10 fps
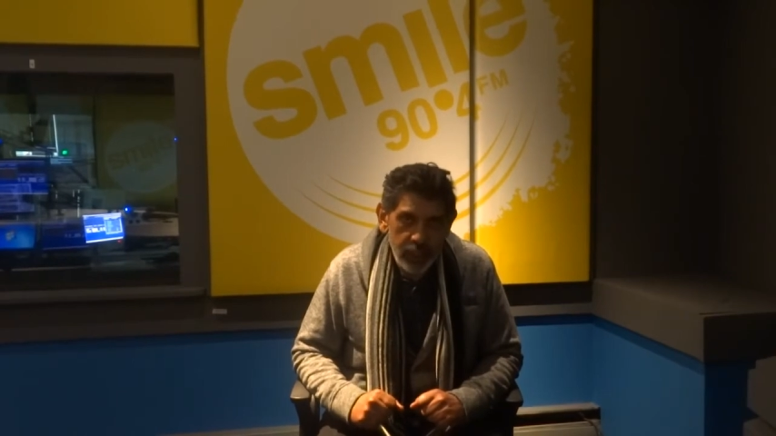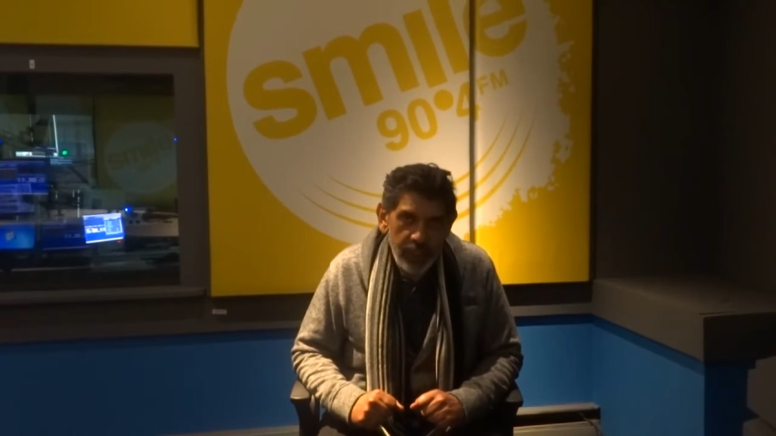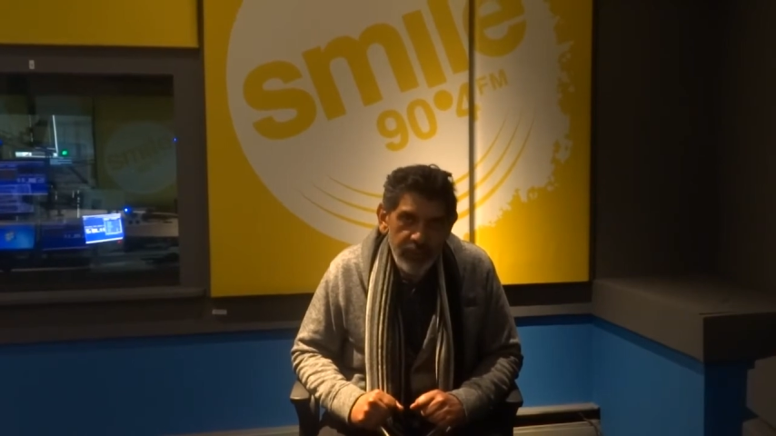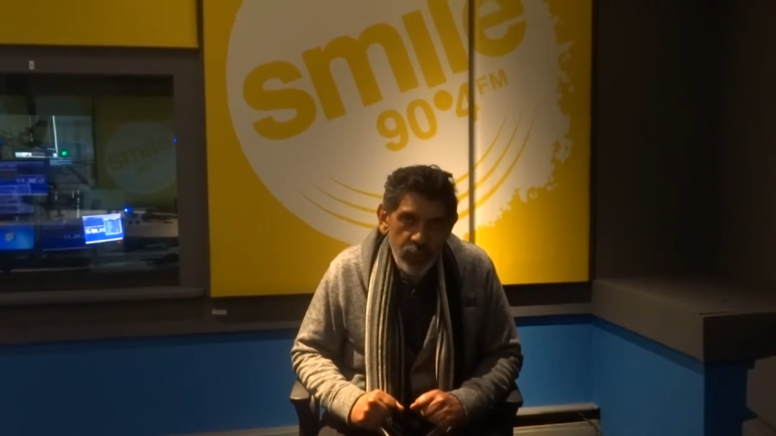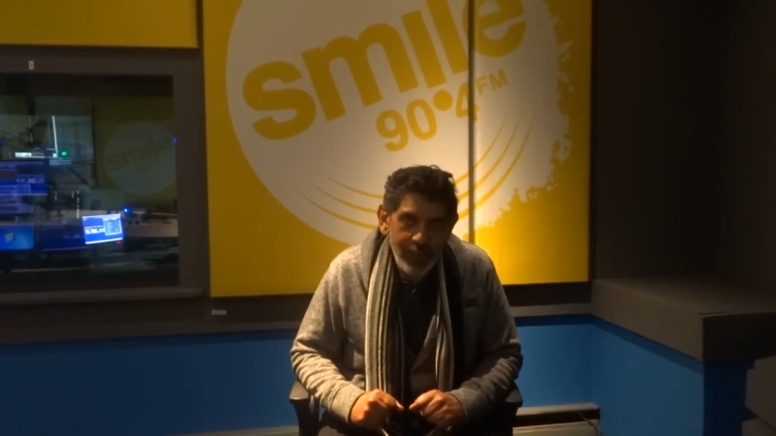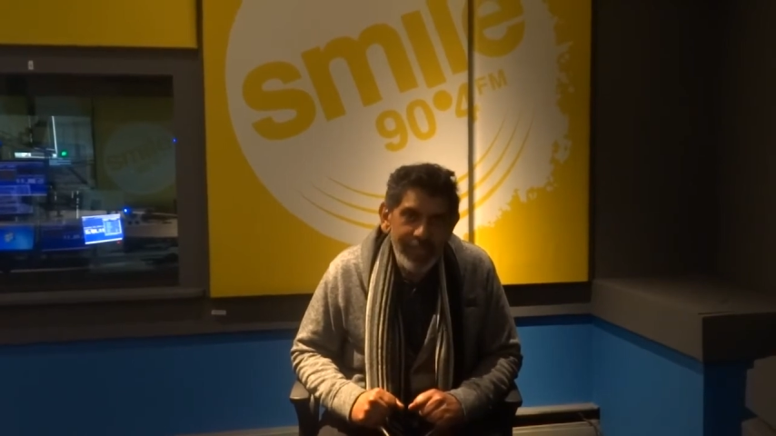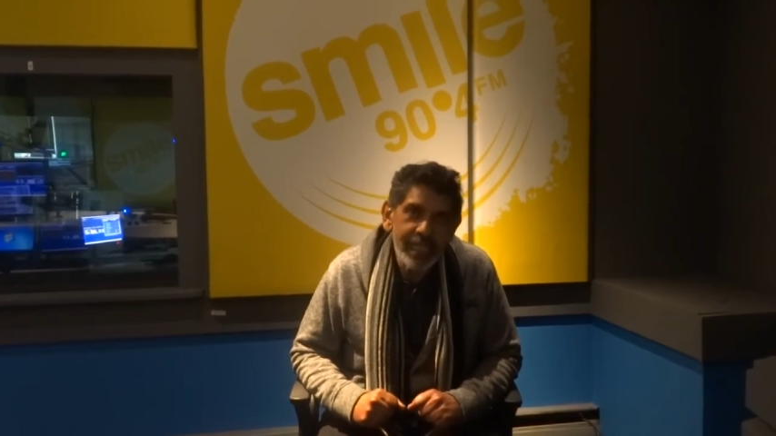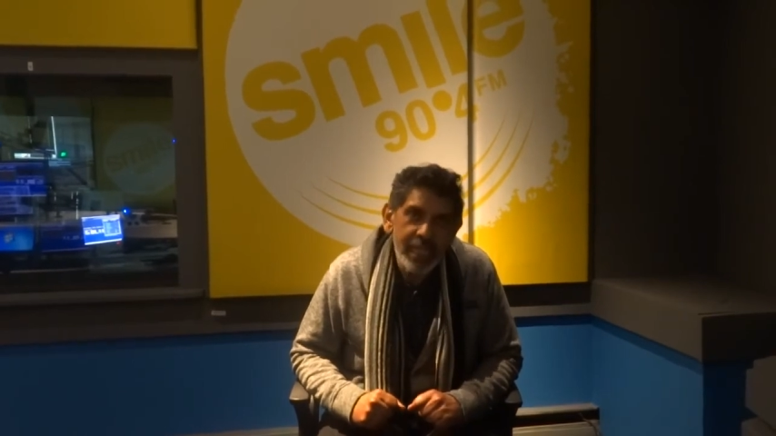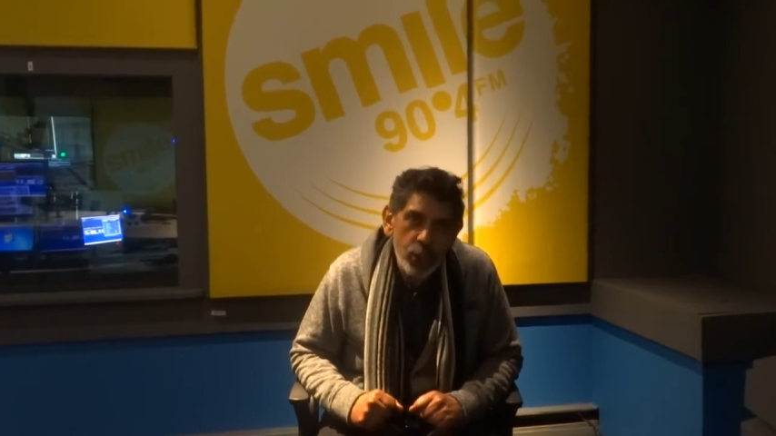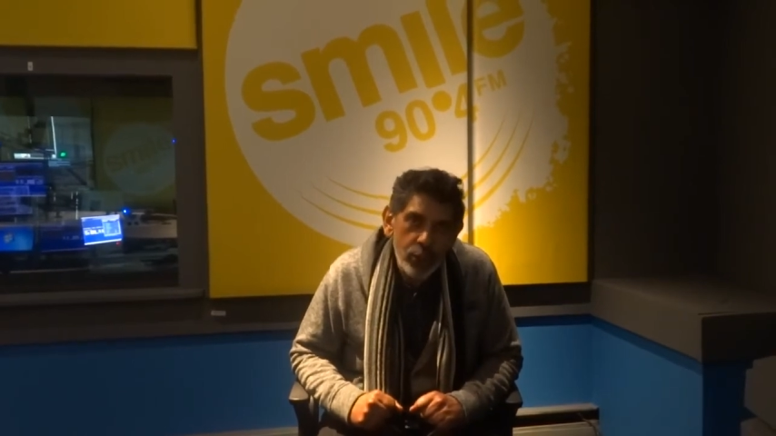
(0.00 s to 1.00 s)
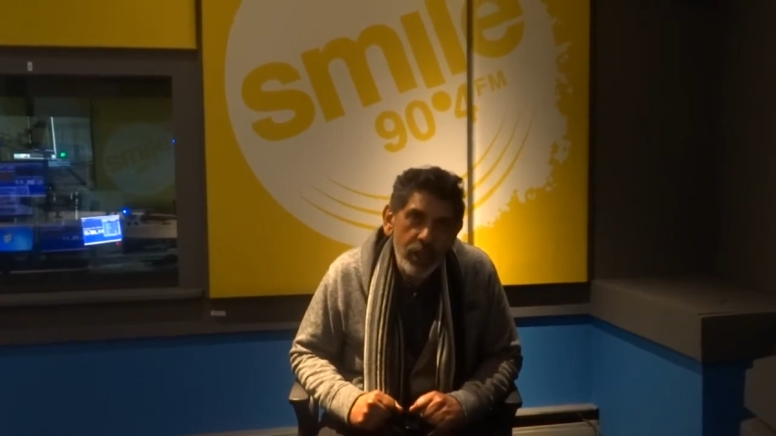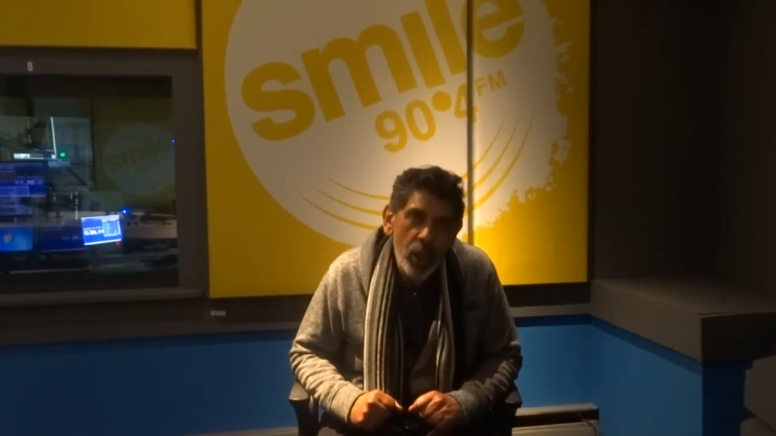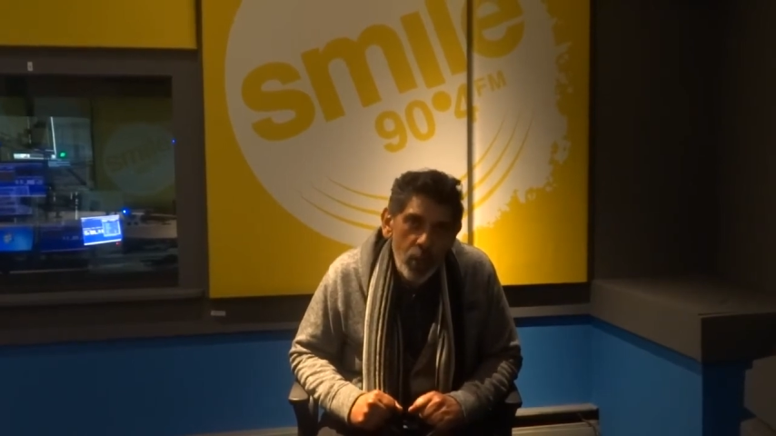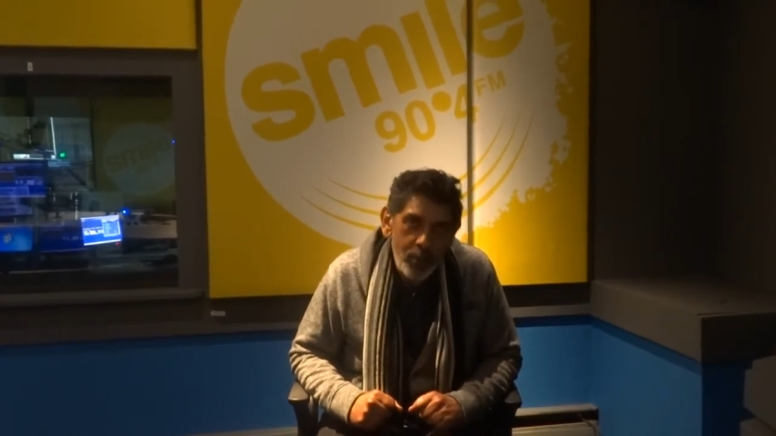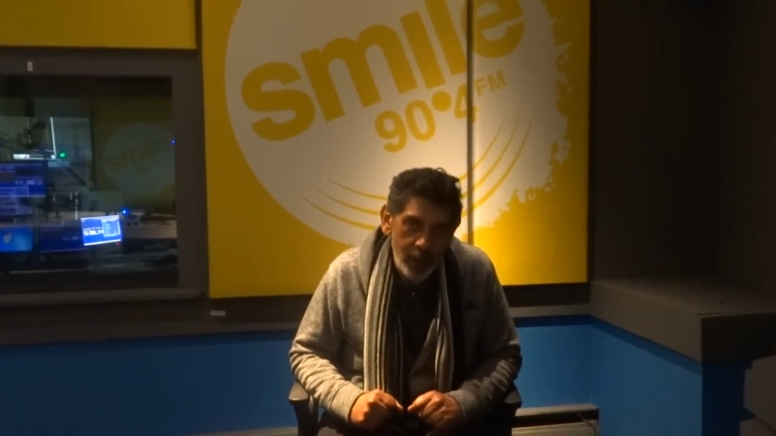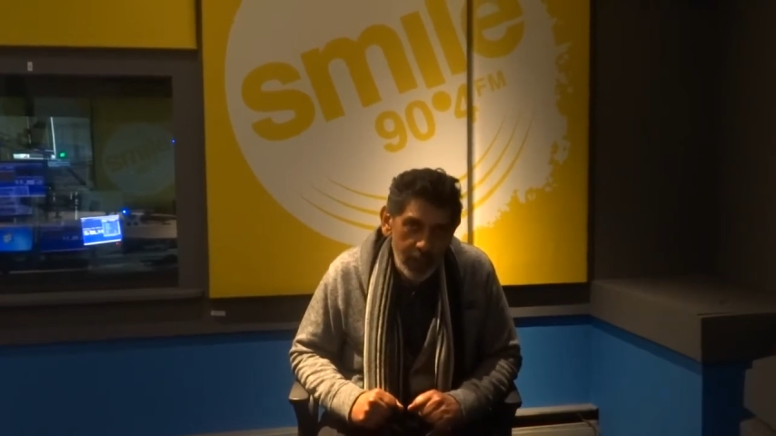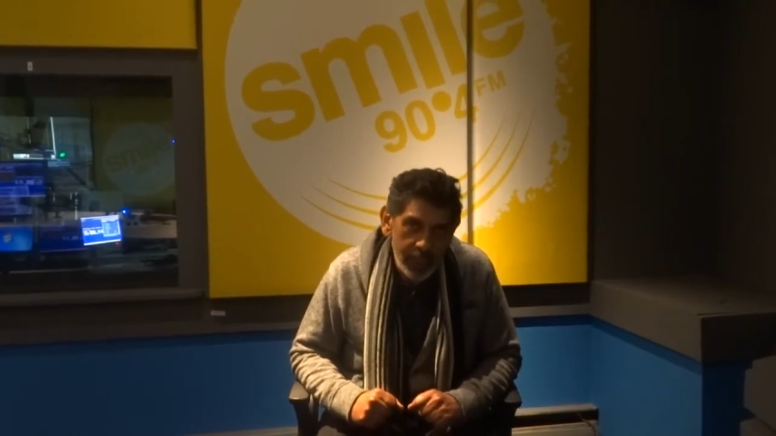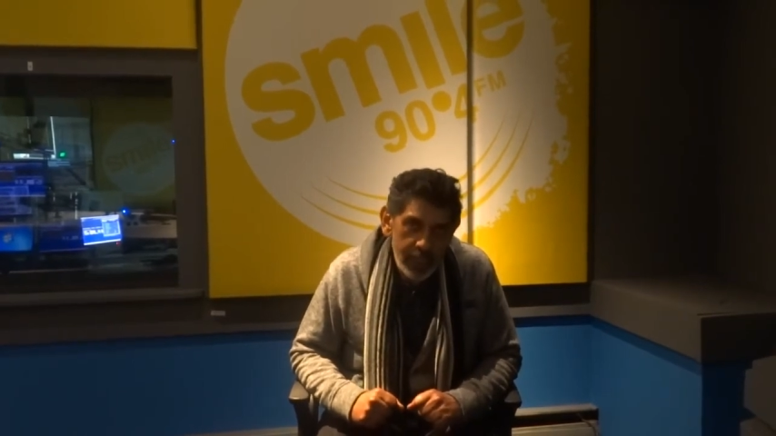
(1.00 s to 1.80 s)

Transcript: to give you additional homework